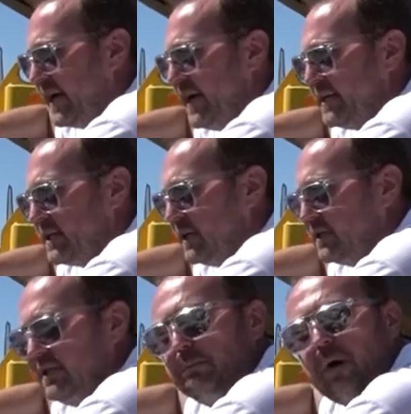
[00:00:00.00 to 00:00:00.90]
case
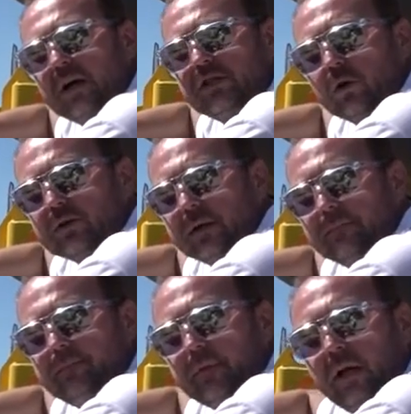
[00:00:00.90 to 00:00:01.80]
Seed Bar CORSA.
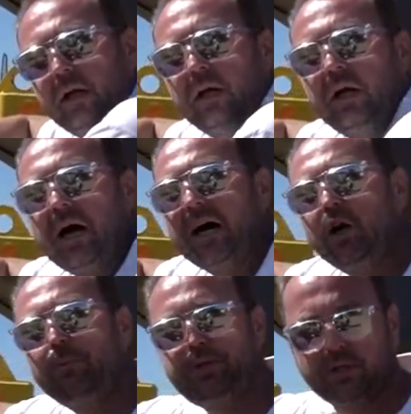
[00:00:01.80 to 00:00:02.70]
An
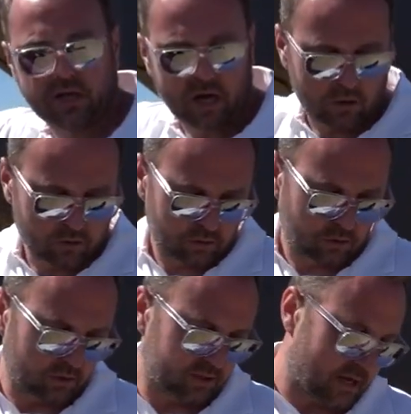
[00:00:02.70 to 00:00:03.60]
option how
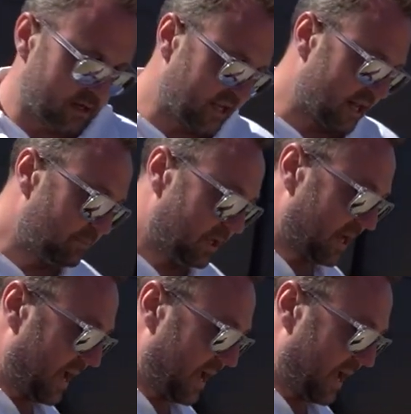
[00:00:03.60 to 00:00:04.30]
CORSA can be